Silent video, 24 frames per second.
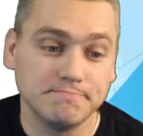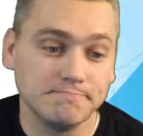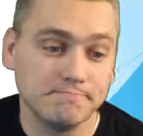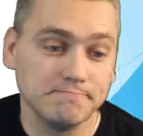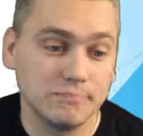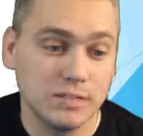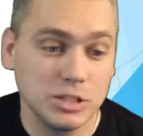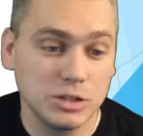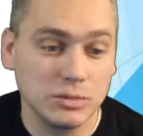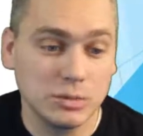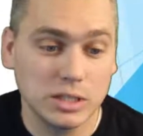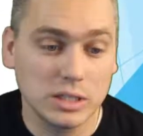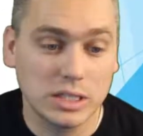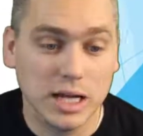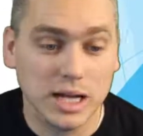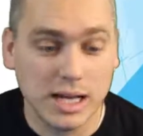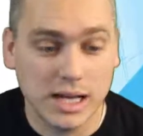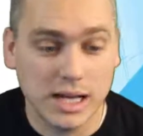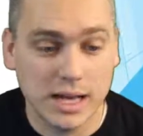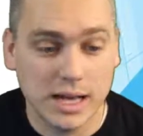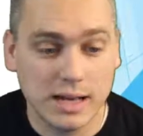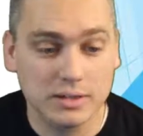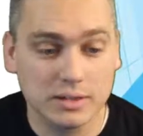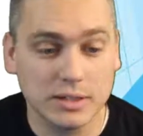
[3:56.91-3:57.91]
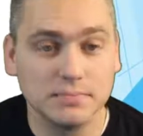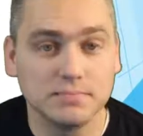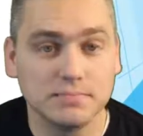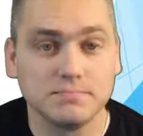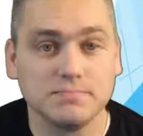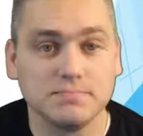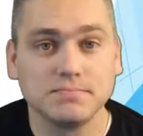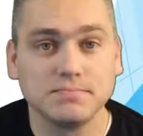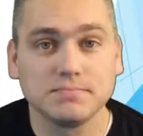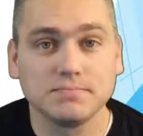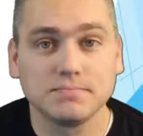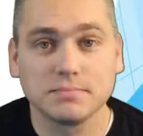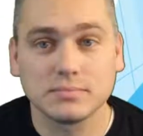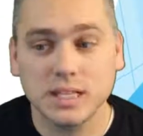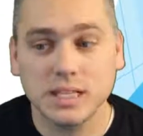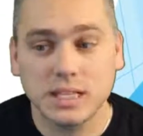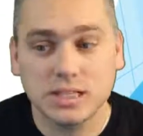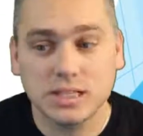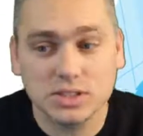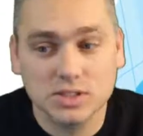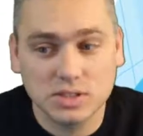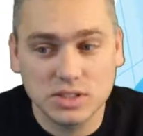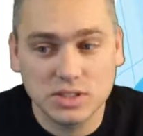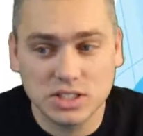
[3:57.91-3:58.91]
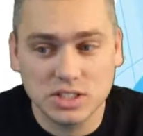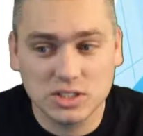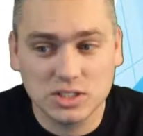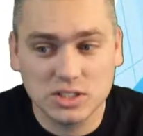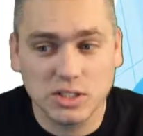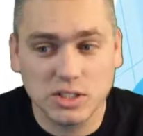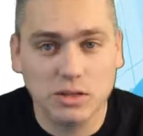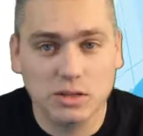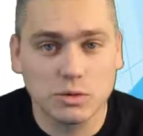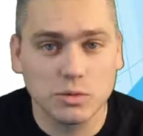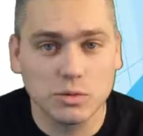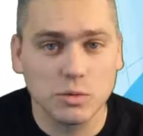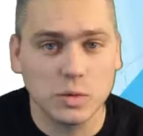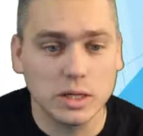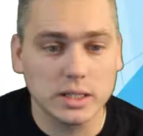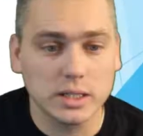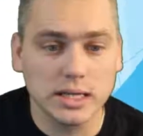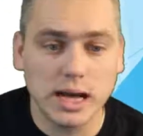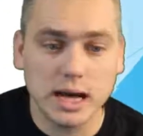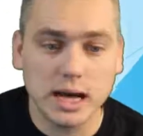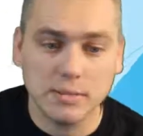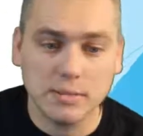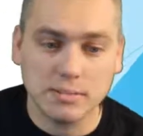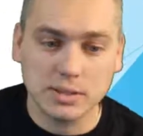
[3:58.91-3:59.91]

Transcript: and you would not have it. And so it's just another one-copy